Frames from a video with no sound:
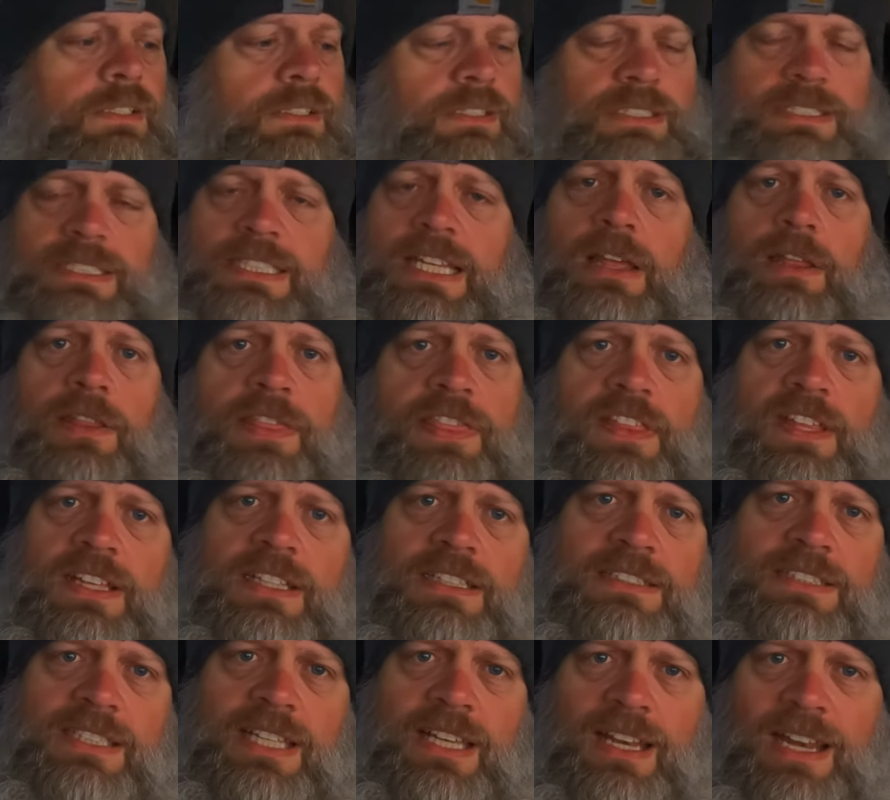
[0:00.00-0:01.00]
Just how
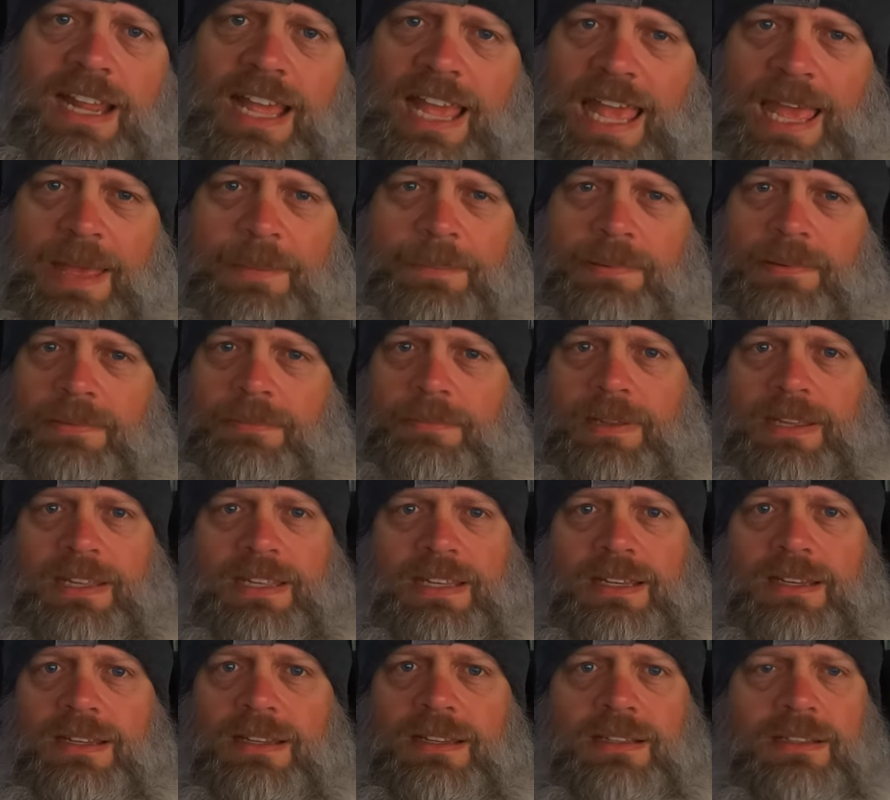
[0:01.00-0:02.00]
things kind of happen,
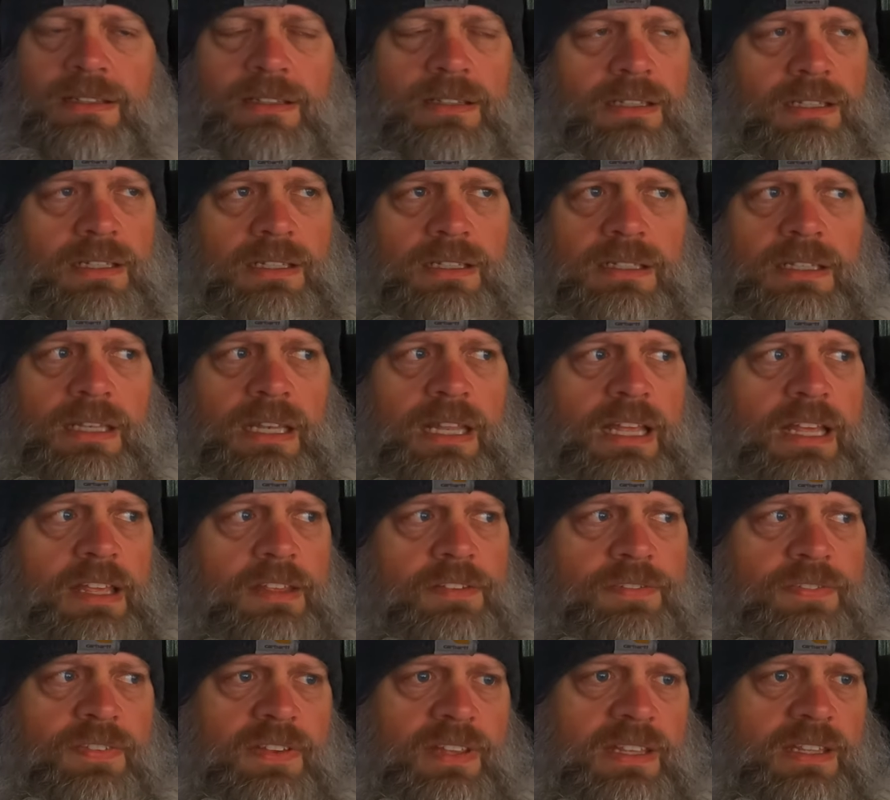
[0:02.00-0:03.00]
man, in
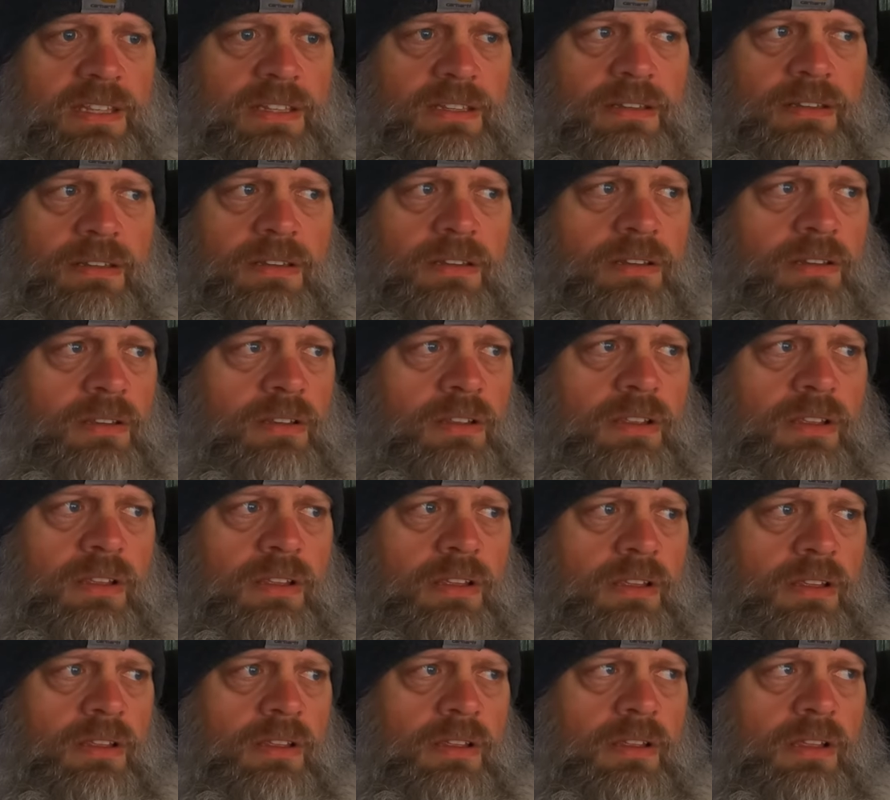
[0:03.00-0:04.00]
life. And
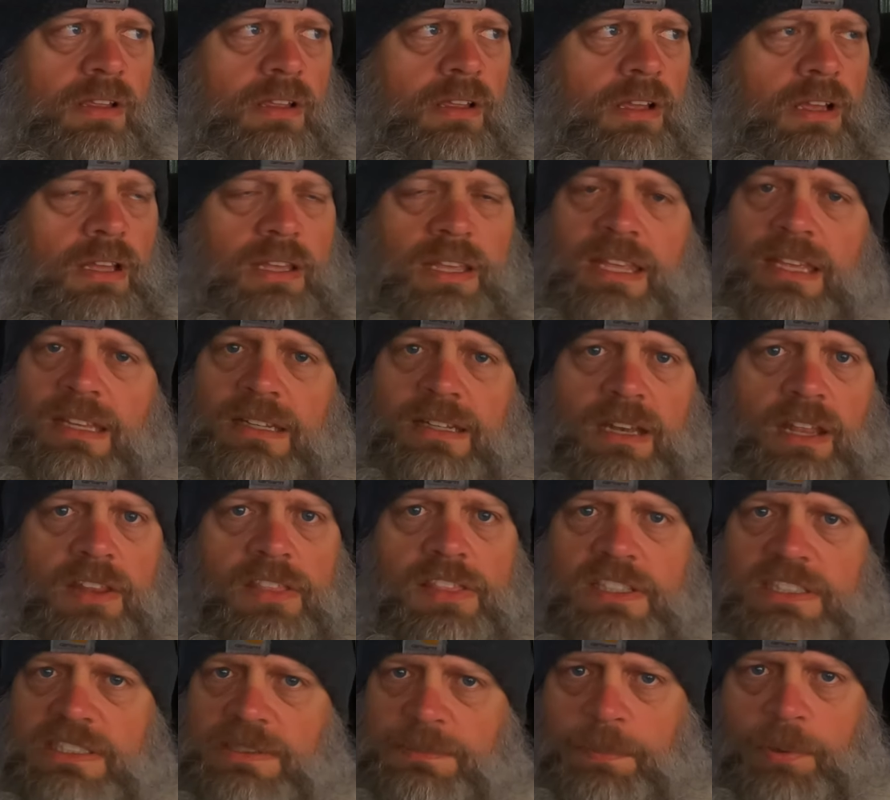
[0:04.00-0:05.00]
again,
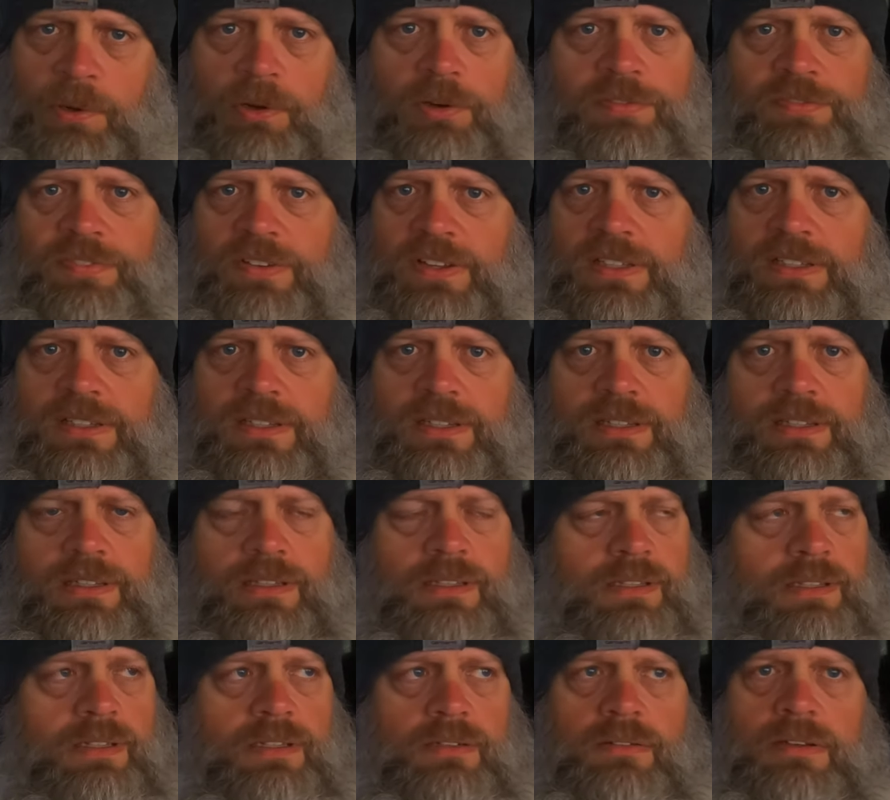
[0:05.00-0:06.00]
nothing's perfect.
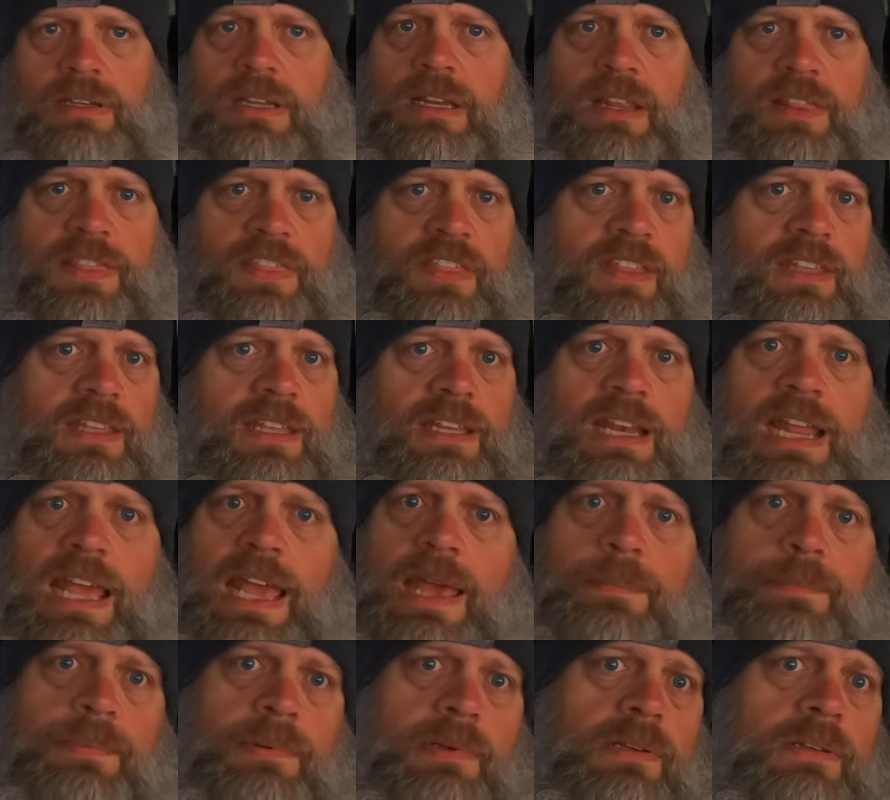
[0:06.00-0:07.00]
You know, anything can
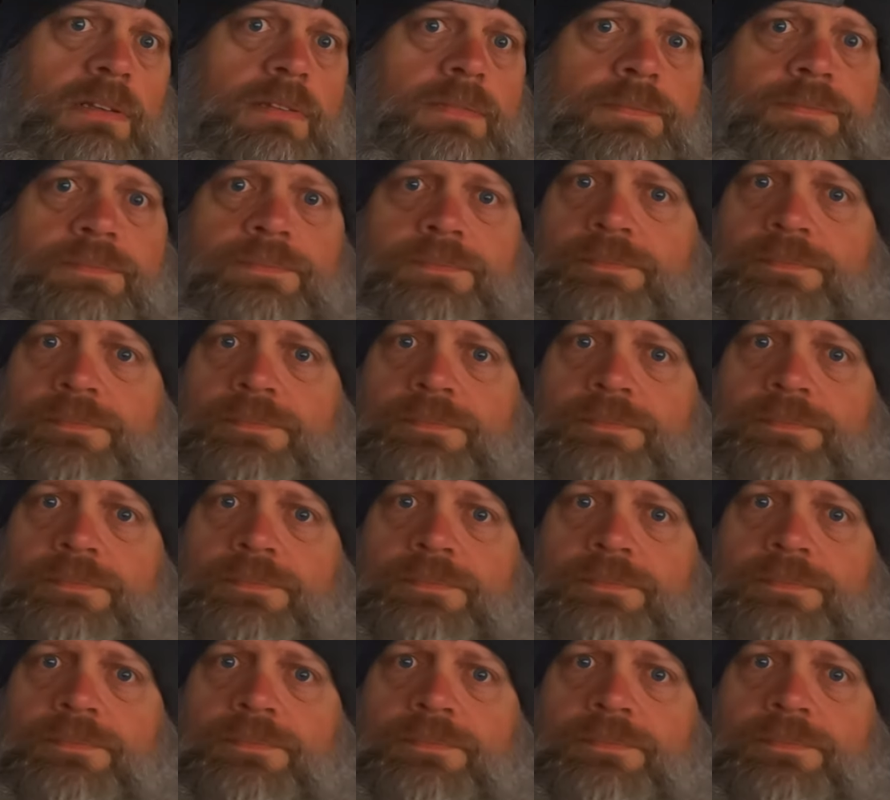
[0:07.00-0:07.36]
happen.